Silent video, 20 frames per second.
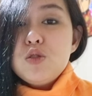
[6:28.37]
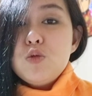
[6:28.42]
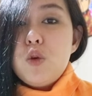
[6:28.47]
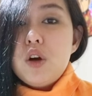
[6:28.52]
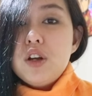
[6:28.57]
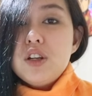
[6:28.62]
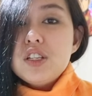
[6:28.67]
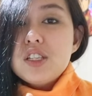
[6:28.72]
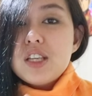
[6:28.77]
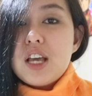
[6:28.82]

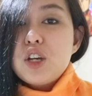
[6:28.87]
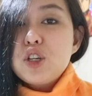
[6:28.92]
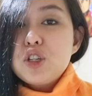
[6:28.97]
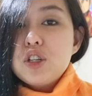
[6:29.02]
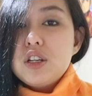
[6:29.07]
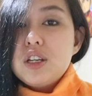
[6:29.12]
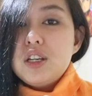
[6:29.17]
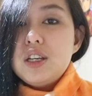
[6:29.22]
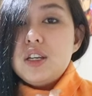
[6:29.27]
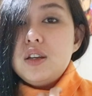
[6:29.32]
one is
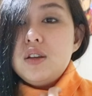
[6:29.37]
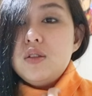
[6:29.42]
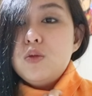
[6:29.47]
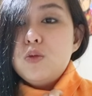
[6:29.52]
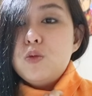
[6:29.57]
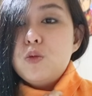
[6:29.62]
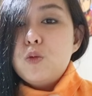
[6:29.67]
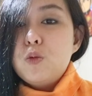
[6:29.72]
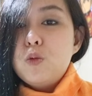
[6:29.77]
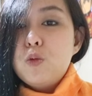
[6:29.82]
actually
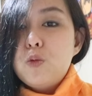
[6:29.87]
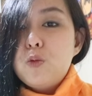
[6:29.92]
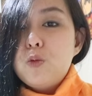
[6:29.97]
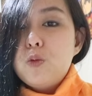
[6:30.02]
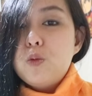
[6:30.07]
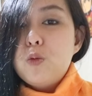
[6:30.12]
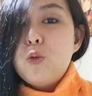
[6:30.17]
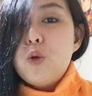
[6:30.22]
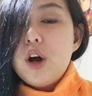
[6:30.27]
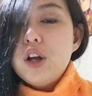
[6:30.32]

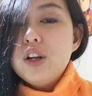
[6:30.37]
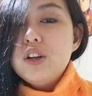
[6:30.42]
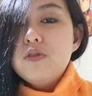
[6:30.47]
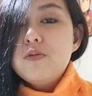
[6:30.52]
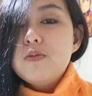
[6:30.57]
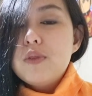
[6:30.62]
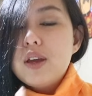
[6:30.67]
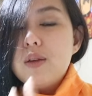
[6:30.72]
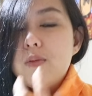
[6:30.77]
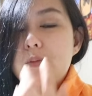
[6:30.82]
one of
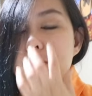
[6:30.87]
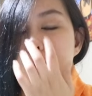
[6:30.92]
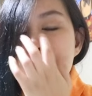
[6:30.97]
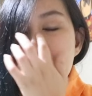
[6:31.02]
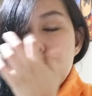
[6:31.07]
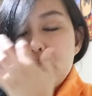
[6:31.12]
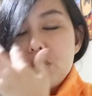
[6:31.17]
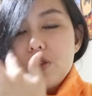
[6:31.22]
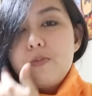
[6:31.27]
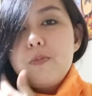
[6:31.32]
my
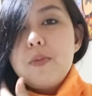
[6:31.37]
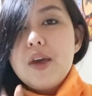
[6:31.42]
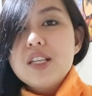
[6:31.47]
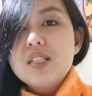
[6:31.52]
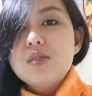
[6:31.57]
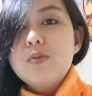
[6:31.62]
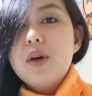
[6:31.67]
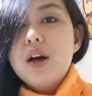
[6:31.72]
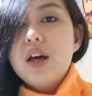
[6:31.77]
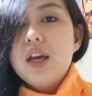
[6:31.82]
most
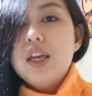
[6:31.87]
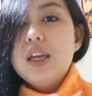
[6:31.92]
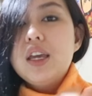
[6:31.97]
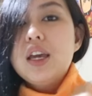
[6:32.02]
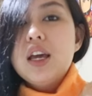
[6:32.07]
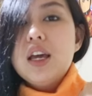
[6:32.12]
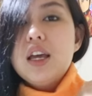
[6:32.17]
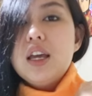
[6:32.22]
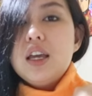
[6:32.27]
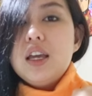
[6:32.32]
best
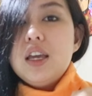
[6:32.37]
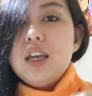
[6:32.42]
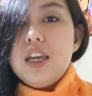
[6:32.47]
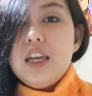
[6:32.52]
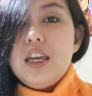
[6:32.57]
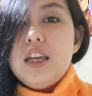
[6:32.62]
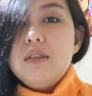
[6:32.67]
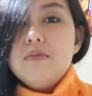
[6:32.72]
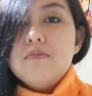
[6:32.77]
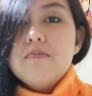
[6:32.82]
buy
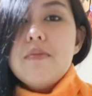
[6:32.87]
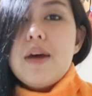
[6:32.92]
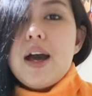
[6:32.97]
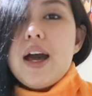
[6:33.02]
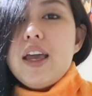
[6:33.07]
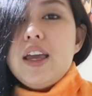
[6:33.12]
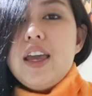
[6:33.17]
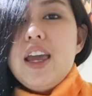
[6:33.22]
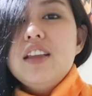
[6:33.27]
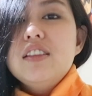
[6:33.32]
in
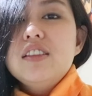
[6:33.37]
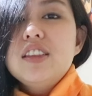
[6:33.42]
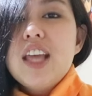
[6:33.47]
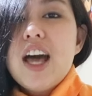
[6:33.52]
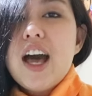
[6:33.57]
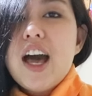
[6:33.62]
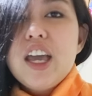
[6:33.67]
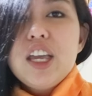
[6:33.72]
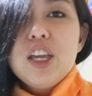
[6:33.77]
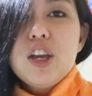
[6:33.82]
my
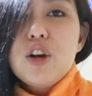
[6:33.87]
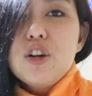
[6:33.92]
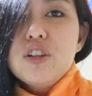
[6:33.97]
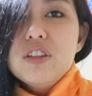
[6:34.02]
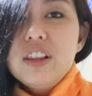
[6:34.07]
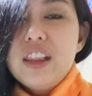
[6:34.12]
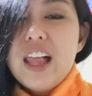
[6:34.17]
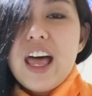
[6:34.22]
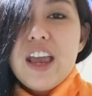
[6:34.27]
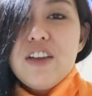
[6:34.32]
entire
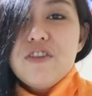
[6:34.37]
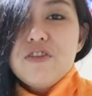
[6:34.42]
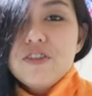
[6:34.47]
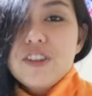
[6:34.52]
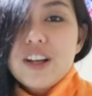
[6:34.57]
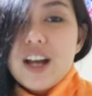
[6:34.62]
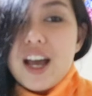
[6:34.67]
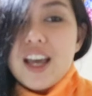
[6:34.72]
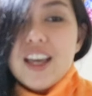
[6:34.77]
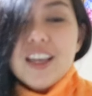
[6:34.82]
life,
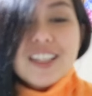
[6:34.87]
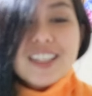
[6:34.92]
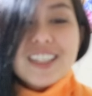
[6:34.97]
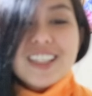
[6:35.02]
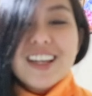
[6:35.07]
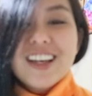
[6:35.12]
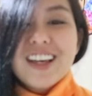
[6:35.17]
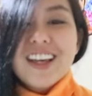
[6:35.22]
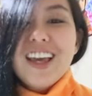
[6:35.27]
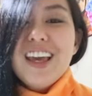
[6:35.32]
guys.
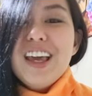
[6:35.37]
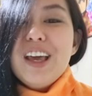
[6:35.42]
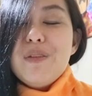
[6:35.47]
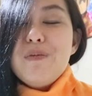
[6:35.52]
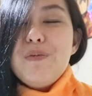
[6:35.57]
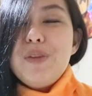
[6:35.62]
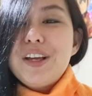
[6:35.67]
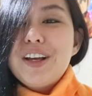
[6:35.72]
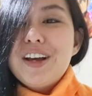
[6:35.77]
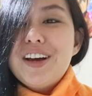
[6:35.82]

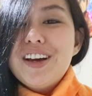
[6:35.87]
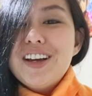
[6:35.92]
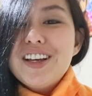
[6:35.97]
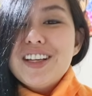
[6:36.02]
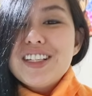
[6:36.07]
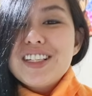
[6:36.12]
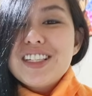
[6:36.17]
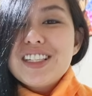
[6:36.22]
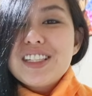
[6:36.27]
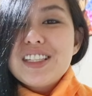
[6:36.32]

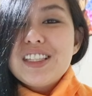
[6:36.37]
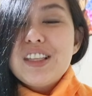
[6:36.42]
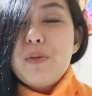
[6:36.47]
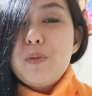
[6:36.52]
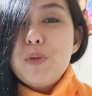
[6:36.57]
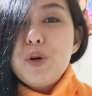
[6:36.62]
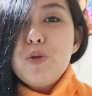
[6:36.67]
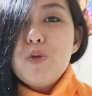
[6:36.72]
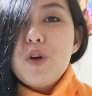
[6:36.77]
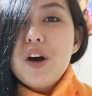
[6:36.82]
Because
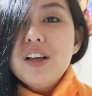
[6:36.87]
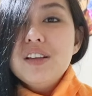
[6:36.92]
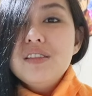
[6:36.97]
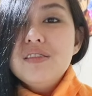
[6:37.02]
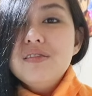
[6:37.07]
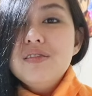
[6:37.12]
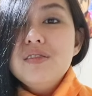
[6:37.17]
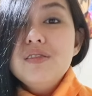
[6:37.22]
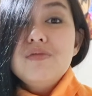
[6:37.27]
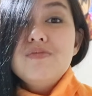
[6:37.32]
number
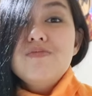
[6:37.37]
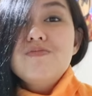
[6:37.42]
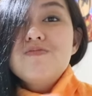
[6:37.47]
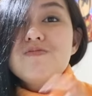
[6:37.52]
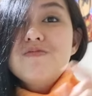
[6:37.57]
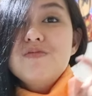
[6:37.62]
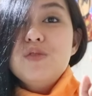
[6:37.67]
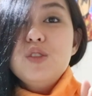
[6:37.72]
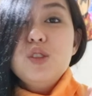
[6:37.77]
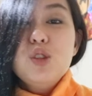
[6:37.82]
one,
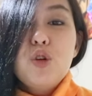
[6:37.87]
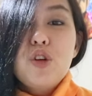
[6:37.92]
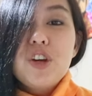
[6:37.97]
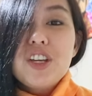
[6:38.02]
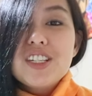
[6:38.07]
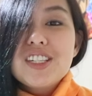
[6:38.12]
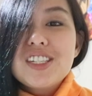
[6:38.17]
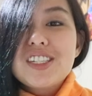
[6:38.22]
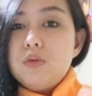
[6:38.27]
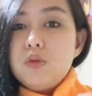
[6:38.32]

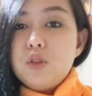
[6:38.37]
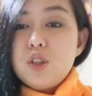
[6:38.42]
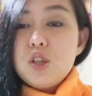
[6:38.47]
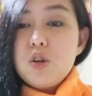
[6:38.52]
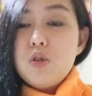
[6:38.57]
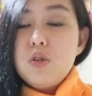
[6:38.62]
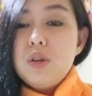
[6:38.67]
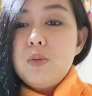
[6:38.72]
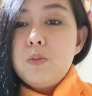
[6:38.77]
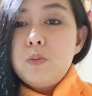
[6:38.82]
noise.
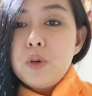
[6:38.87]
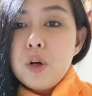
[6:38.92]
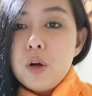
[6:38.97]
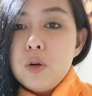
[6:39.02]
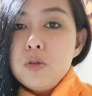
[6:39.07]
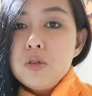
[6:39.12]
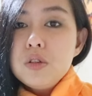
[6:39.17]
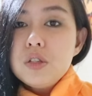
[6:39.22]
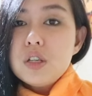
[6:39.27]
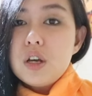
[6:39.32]
So the
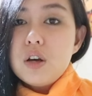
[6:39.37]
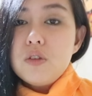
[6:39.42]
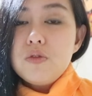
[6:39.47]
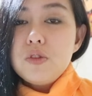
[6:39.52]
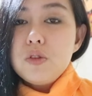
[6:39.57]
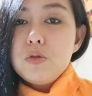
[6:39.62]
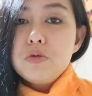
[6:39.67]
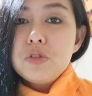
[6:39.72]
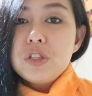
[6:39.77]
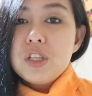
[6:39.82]
pros of
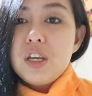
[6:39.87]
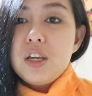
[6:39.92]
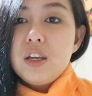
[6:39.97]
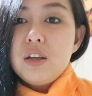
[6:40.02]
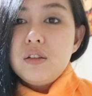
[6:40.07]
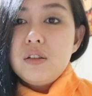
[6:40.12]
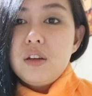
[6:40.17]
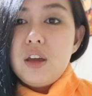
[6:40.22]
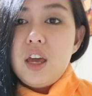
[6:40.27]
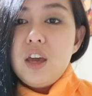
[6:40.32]

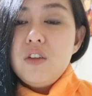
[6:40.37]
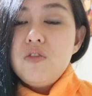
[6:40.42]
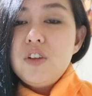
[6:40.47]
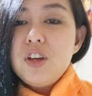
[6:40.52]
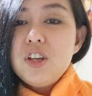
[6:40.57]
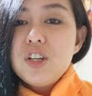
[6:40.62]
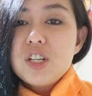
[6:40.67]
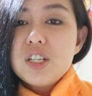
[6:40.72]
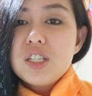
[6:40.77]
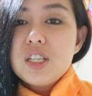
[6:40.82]
using
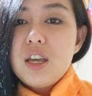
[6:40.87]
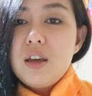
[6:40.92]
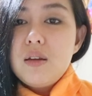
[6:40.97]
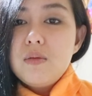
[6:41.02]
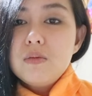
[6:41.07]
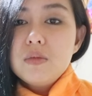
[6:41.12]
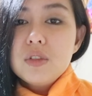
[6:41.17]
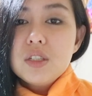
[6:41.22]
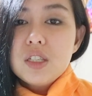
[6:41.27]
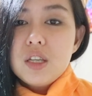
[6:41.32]

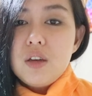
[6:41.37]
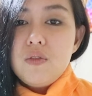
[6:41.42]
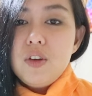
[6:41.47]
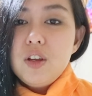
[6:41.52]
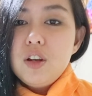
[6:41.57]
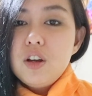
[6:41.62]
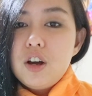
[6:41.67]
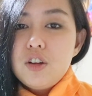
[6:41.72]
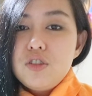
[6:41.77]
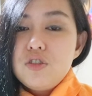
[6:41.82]
FHSM
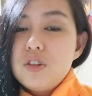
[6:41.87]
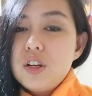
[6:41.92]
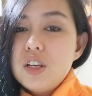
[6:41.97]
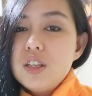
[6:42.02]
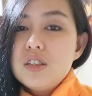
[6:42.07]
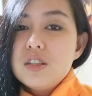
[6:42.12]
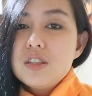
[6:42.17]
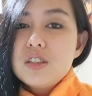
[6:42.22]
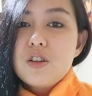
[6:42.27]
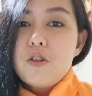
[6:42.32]

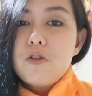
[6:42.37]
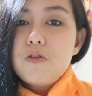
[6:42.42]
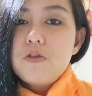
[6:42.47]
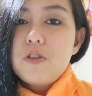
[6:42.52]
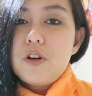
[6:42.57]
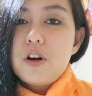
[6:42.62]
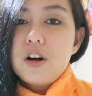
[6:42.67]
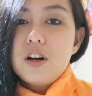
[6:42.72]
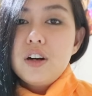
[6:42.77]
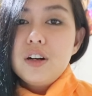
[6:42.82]
700 so
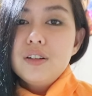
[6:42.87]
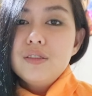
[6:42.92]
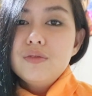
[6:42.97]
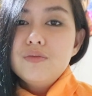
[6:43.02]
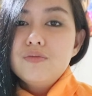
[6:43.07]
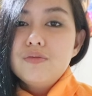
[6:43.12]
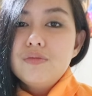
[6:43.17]
far,